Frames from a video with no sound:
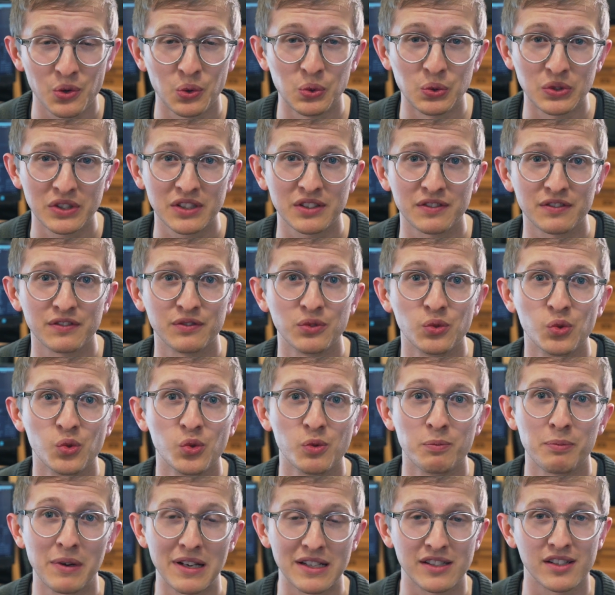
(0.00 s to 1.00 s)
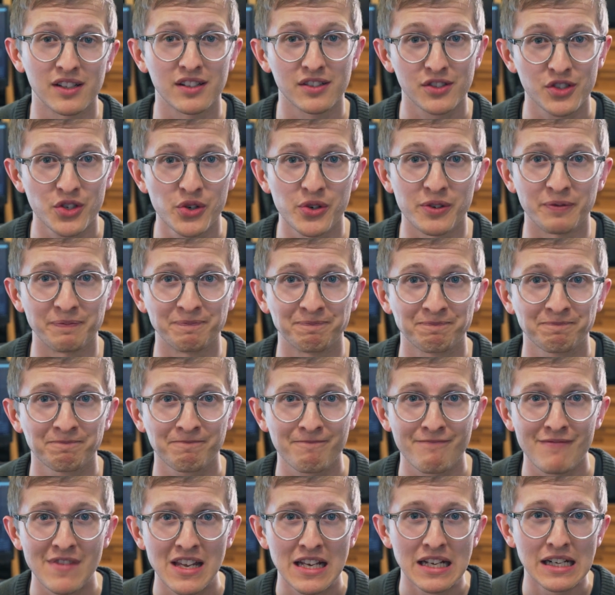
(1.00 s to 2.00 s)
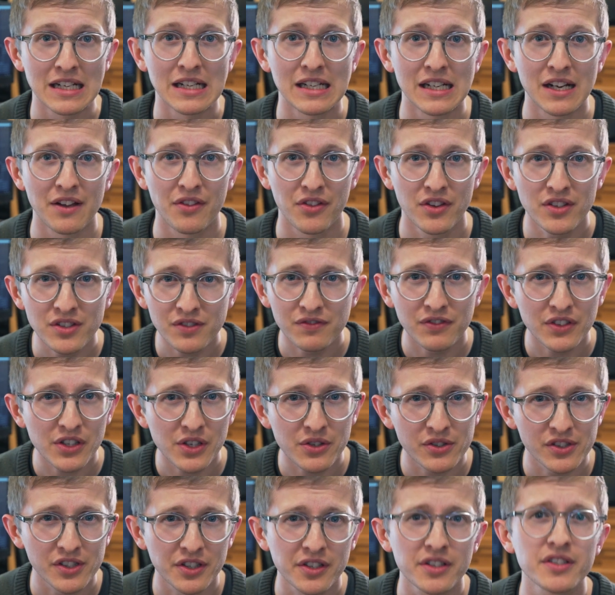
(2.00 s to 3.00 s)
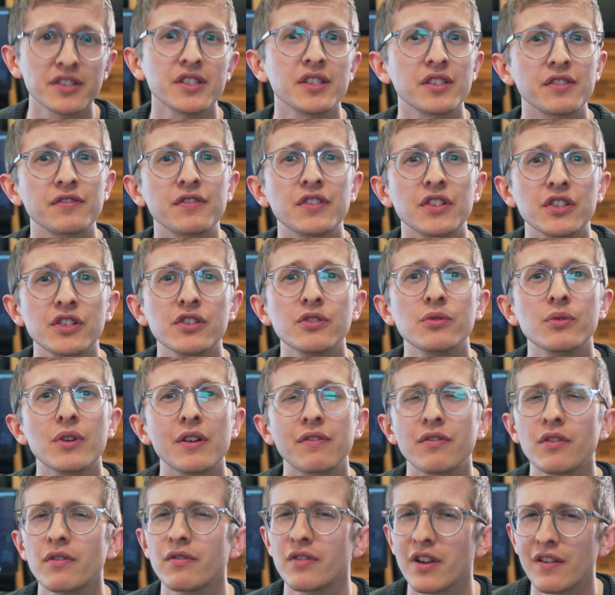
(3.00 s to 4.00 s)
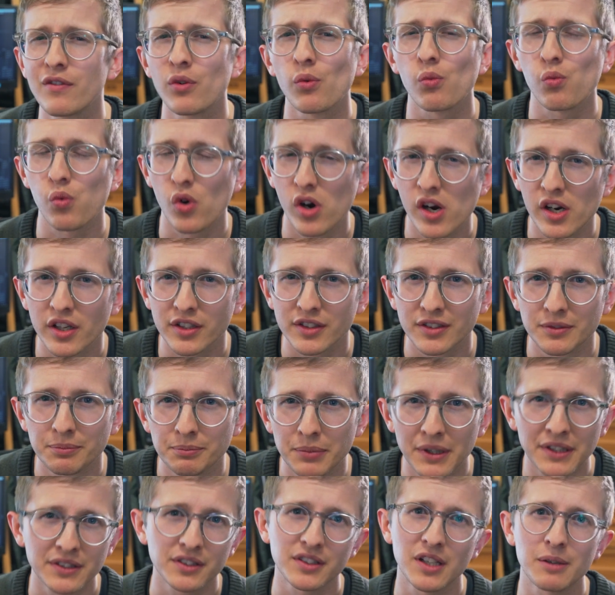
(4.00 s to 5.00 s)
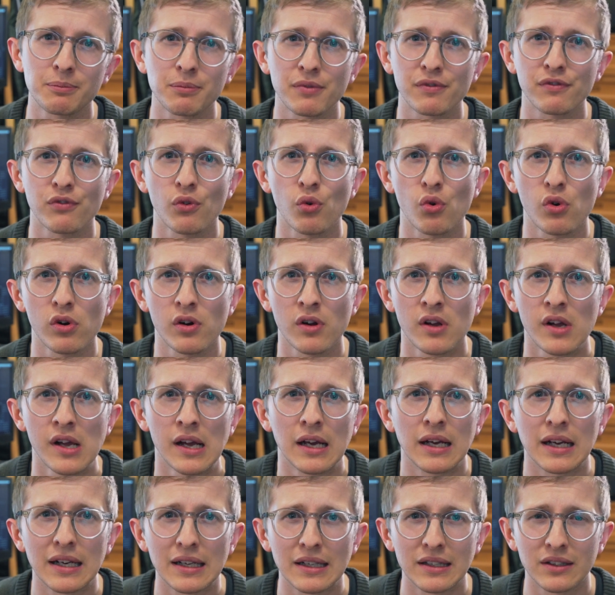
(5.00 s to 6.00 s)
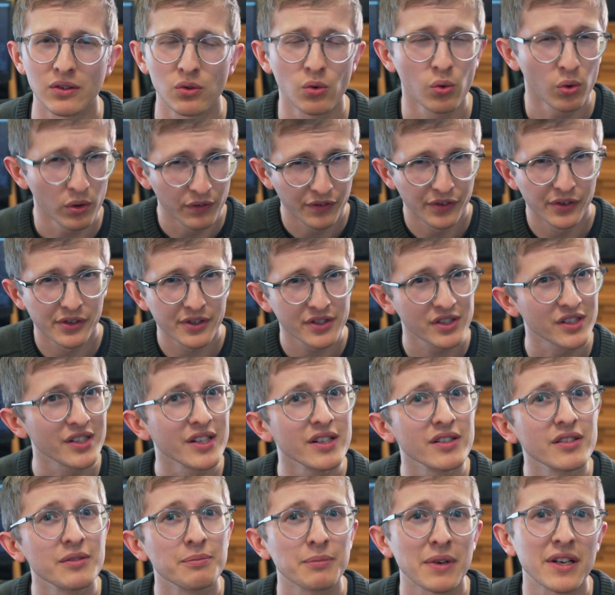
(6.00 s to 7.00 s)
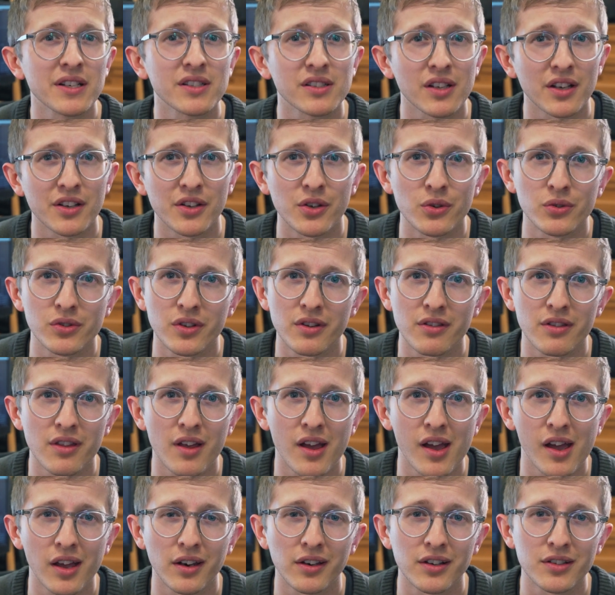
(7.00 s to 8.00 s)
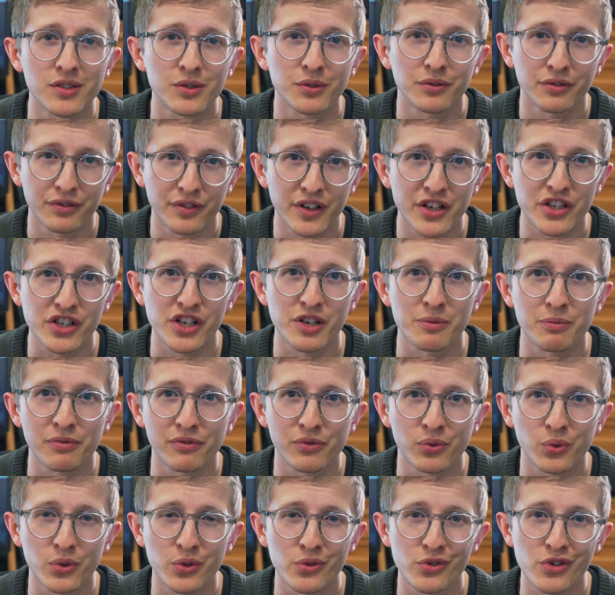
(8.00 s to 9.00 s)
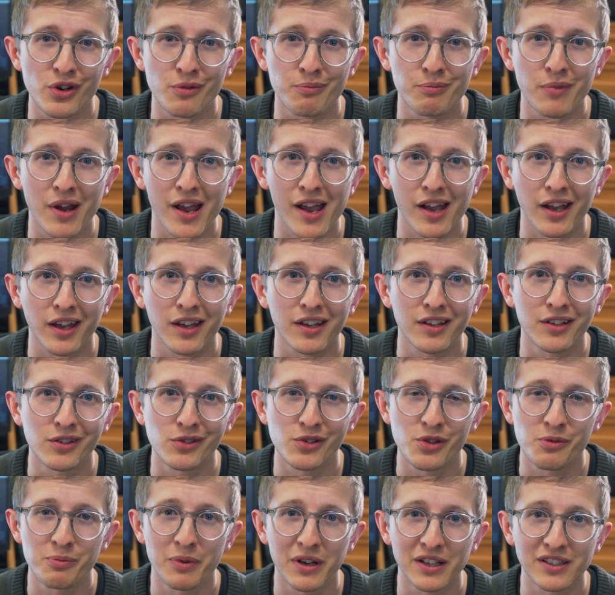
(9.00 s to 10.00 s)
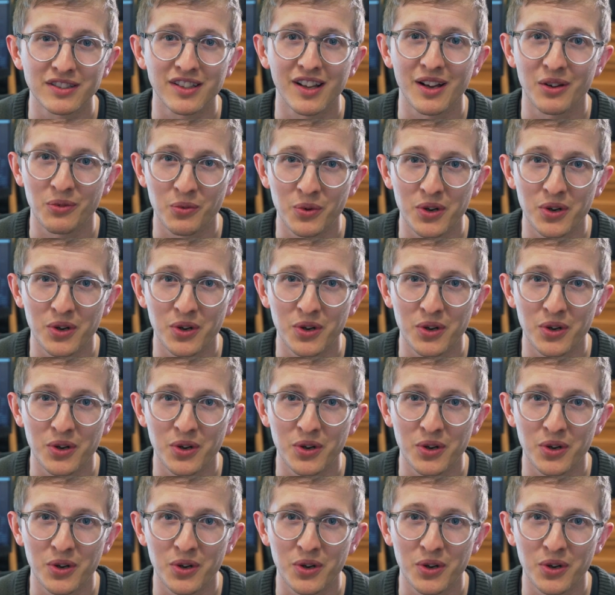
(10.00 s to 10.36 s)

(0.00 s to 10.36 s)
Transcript: course for Baselight Student. Uh, this video series is for you if you've never worked in Baselight before uh, or if you're a seasoned Baselight user that needs a refresher before you jump back into the Baselight